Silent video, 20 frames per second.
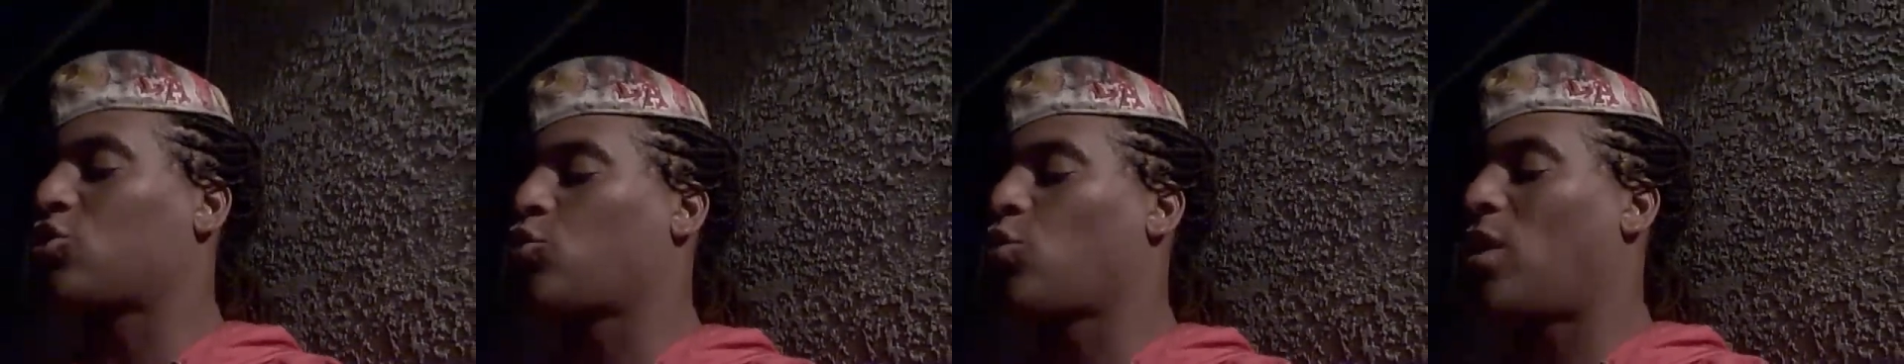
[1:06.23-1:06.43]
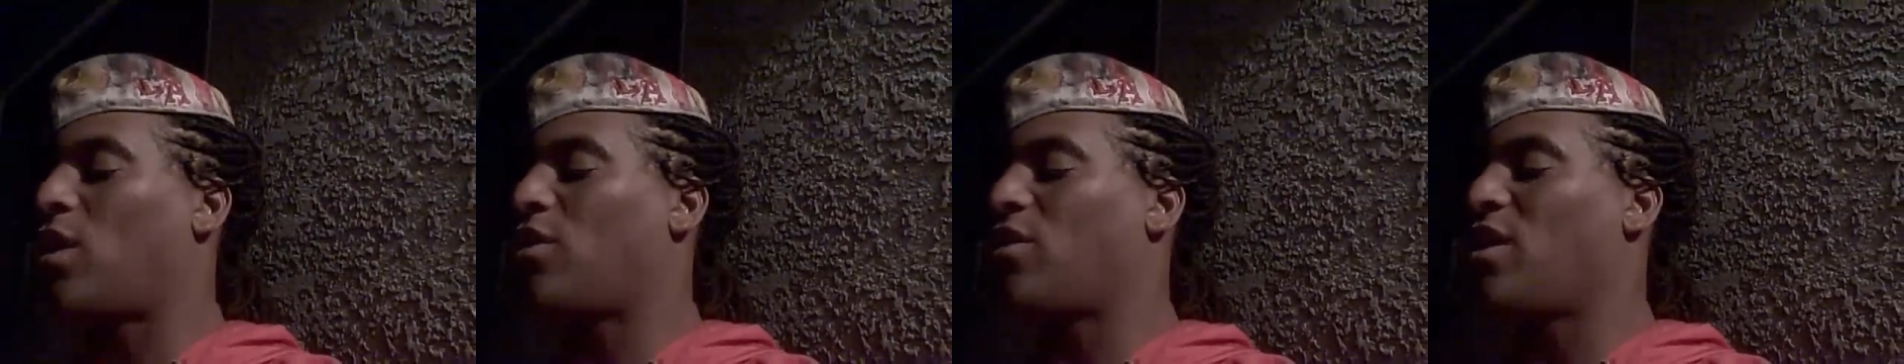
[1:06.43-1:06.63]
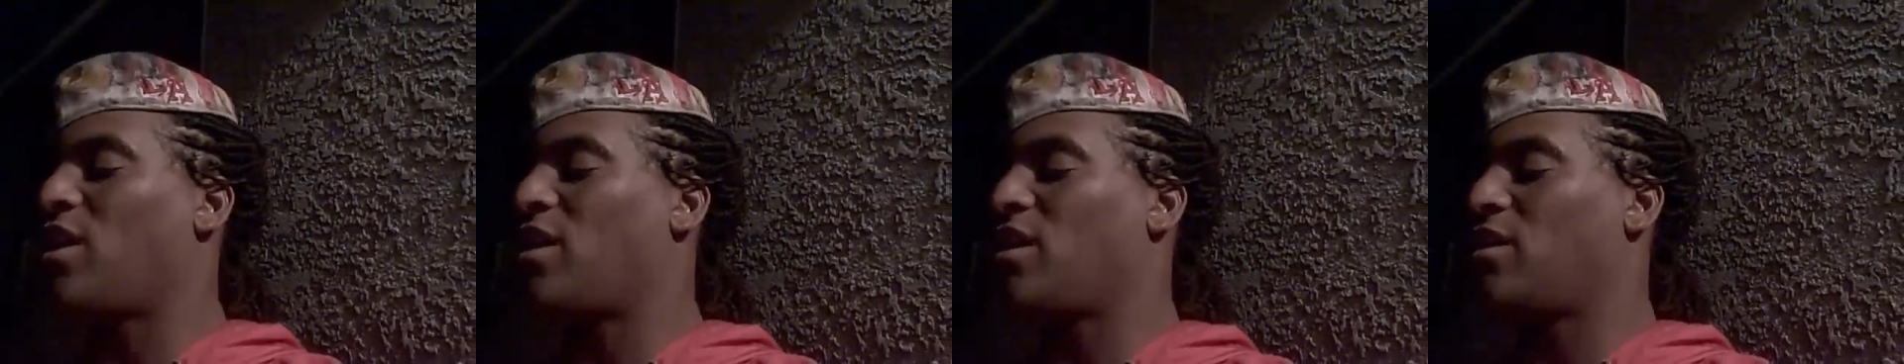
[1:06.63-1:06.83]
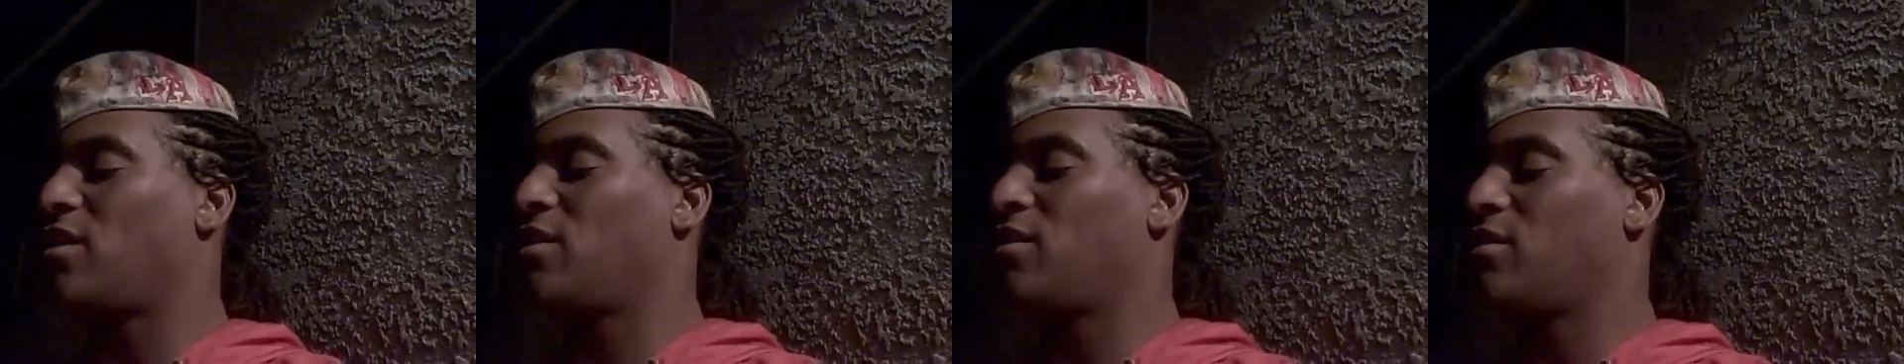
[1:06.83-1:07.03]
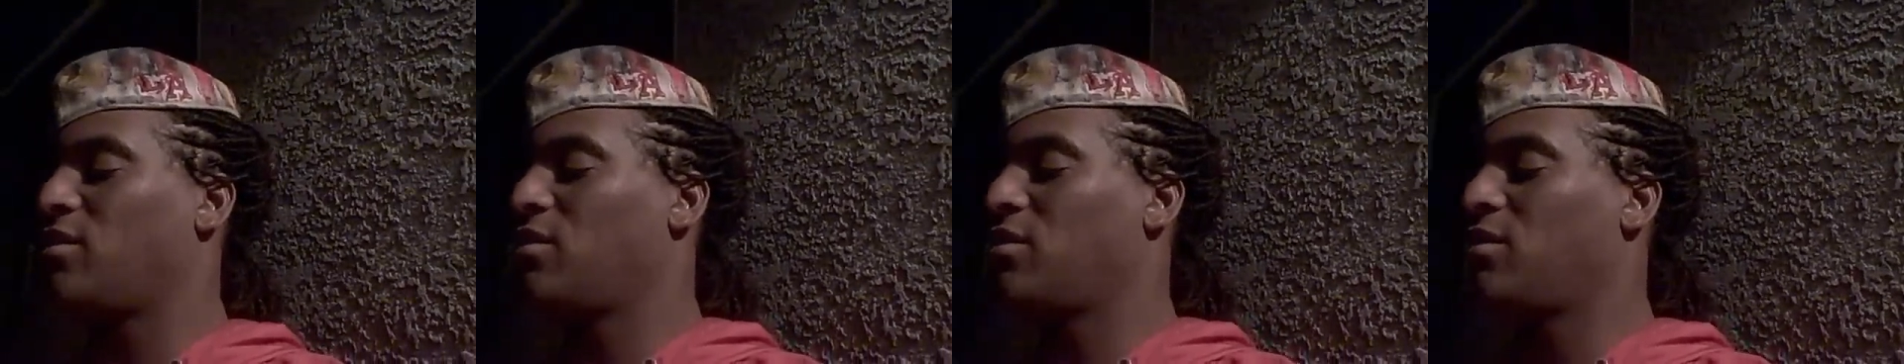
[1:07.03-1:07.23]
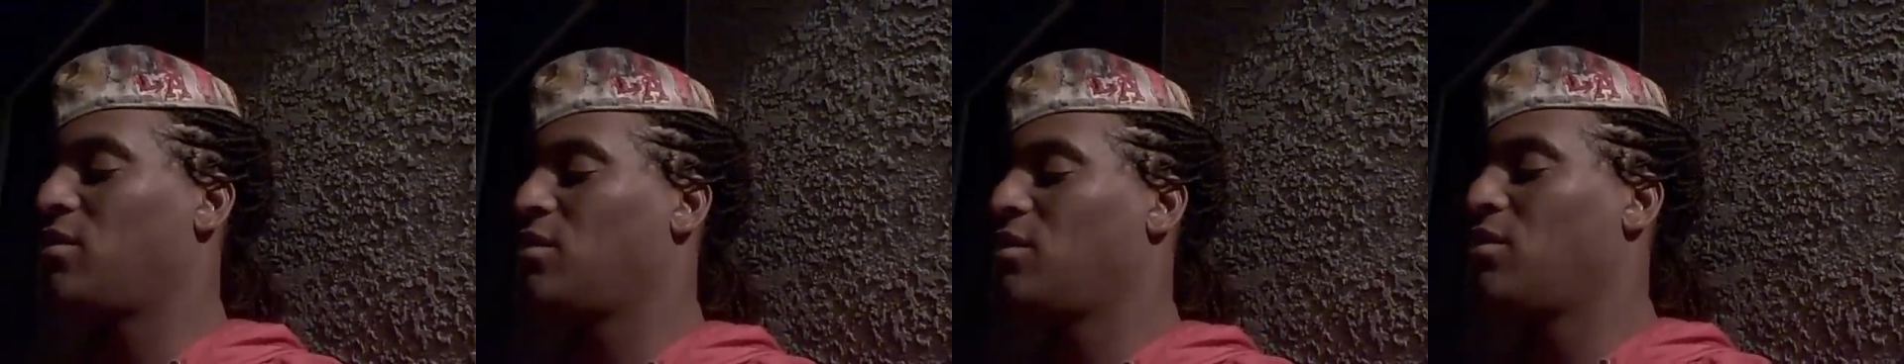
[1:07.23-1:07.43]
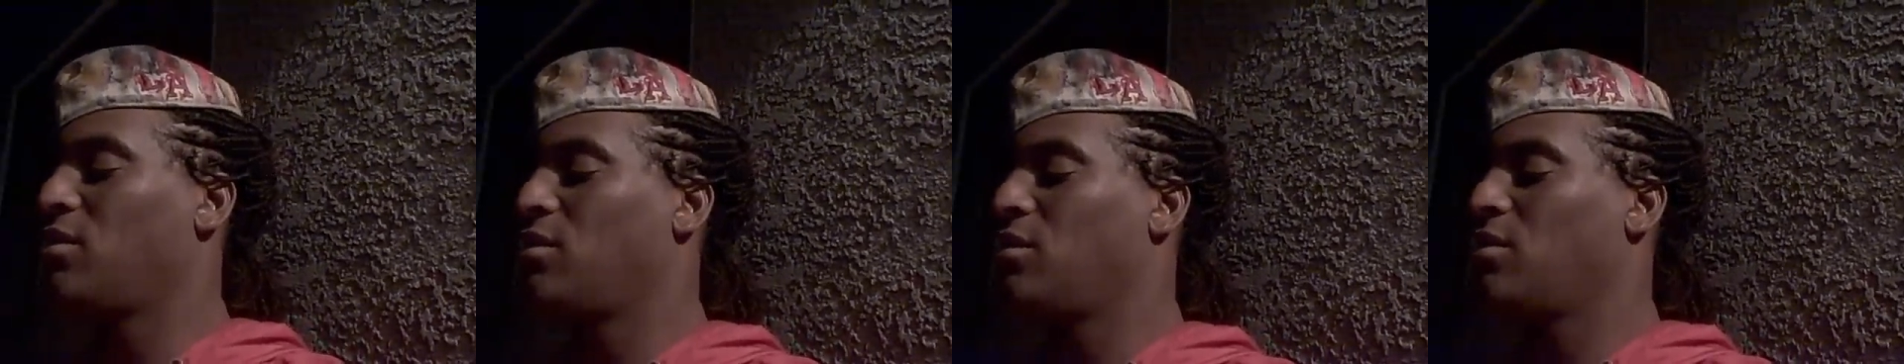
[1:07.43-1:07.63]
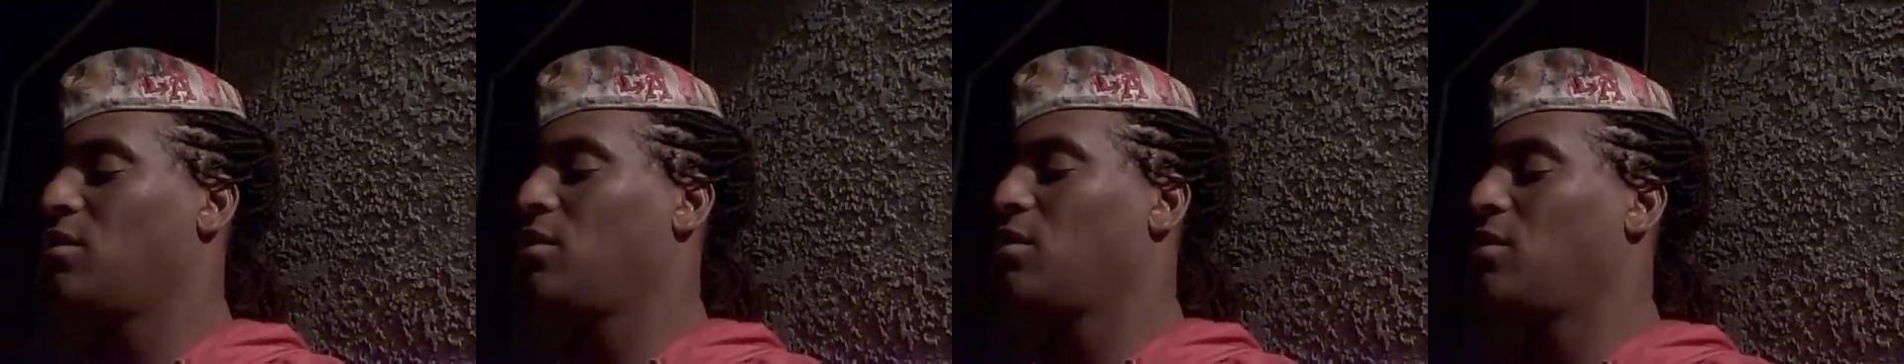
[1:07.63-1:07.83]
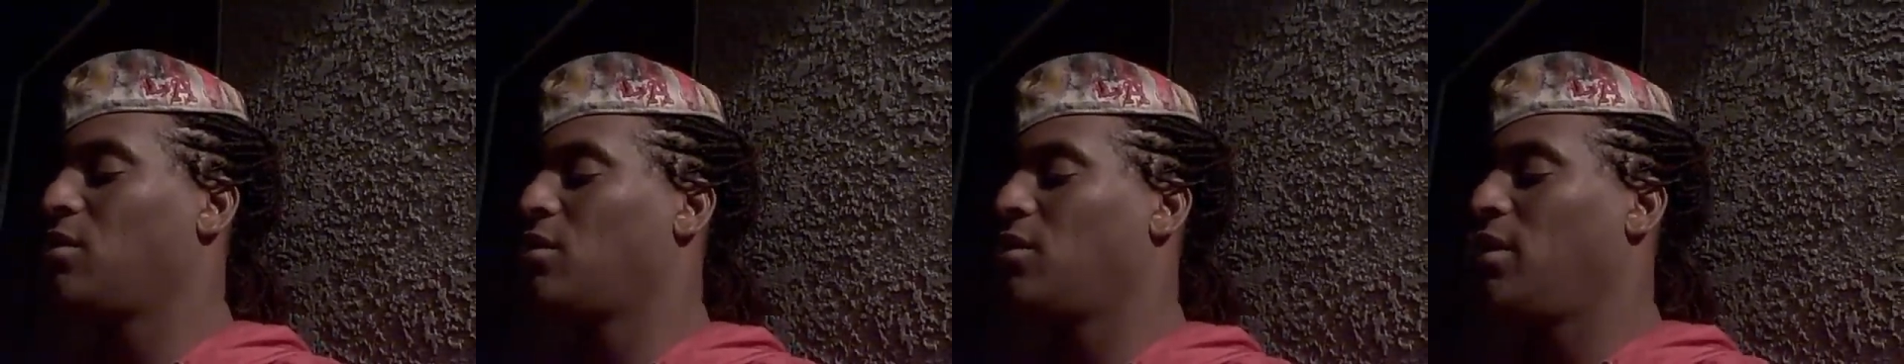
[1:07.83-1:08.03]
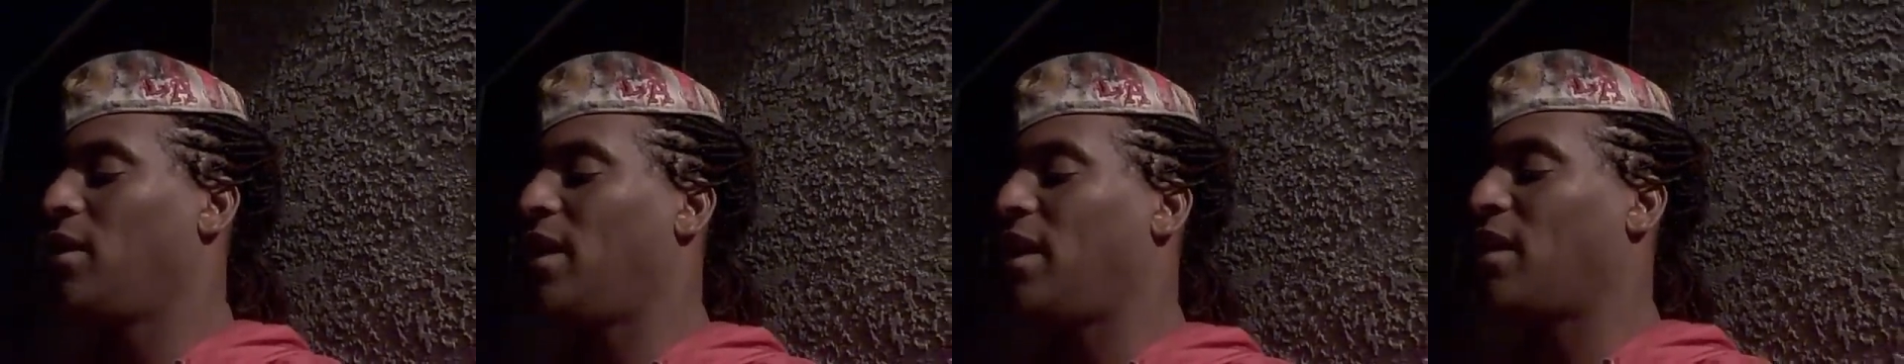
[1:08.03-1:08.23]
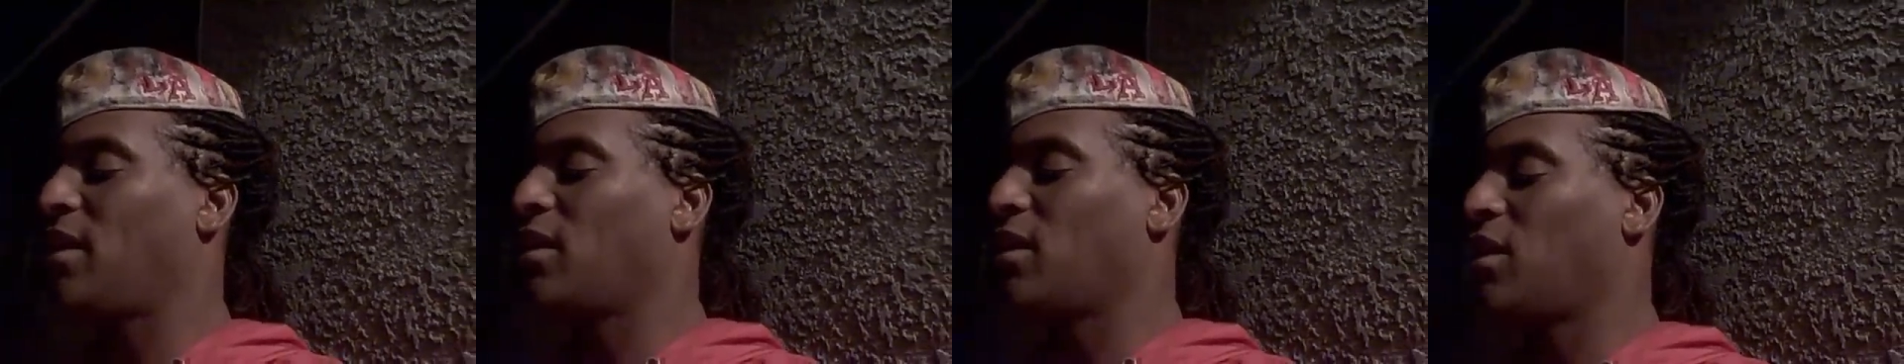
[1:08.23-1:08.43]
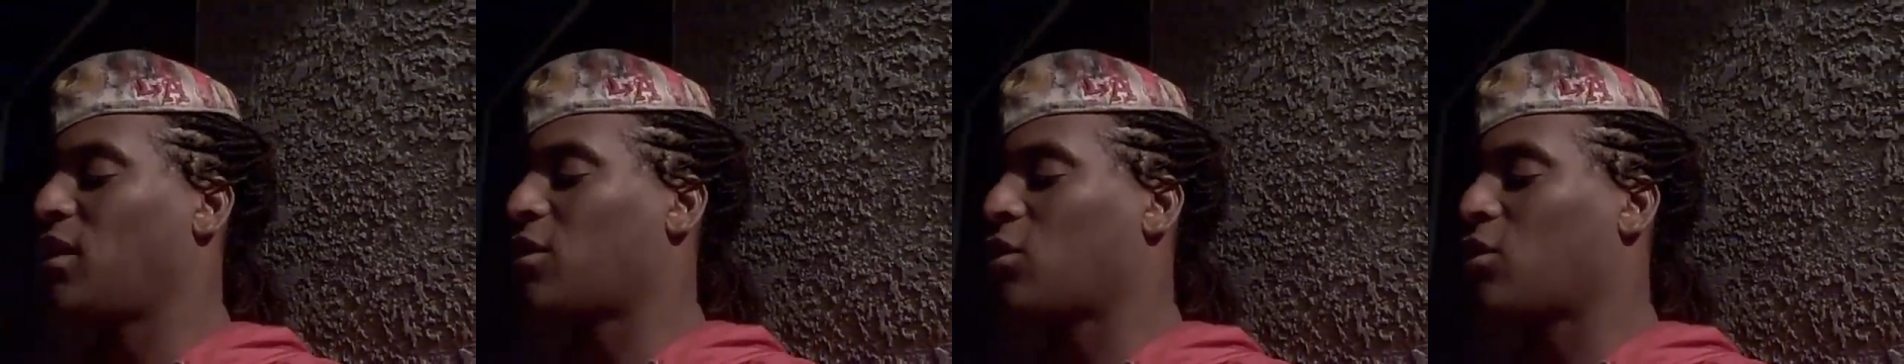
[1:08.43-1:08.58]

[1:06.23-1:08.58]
Australia in